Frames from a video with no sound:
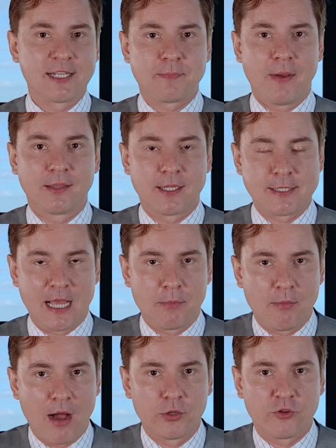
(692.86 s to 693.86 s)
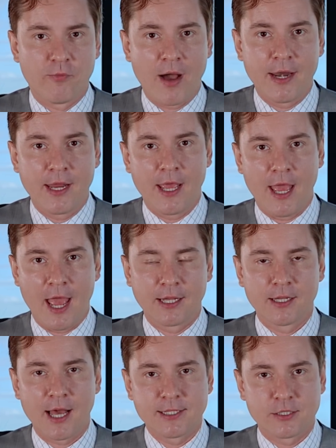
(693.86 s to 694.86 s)
I spent the same amount of money
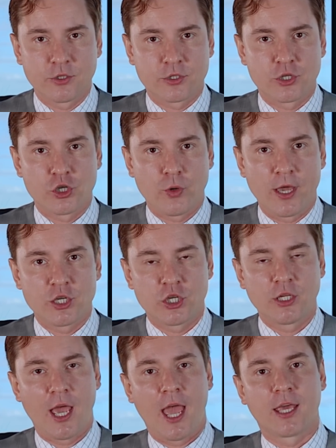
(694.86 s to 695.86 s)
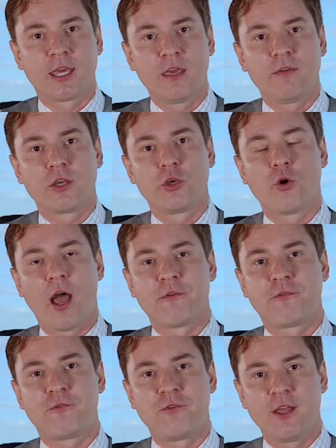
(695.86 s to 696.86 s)
analyzing your situation and giving you a
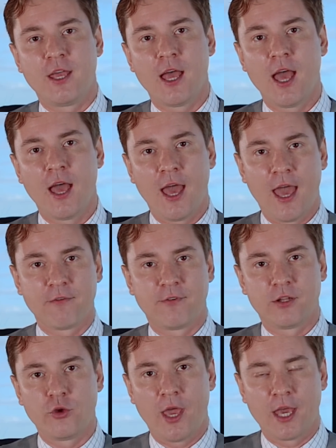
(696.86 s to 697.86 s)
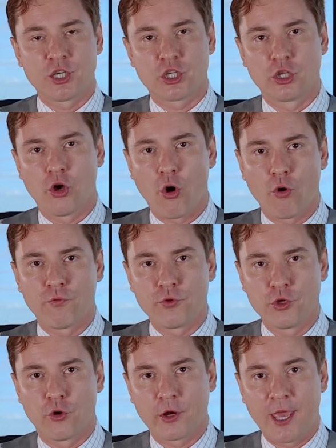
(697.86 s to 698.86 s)
free evaluation of
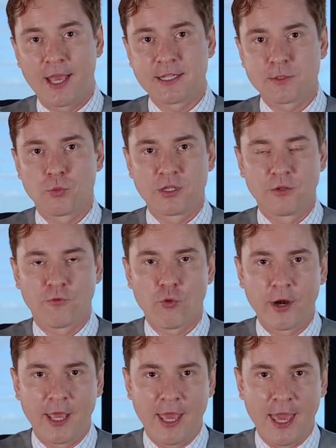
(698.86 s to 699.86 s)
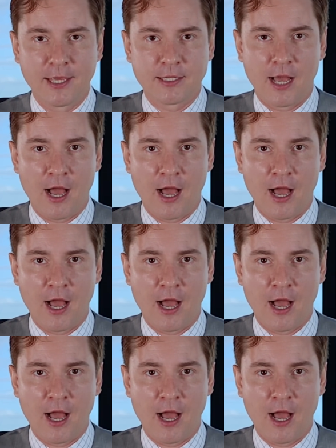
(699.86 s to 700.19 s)
your case within 48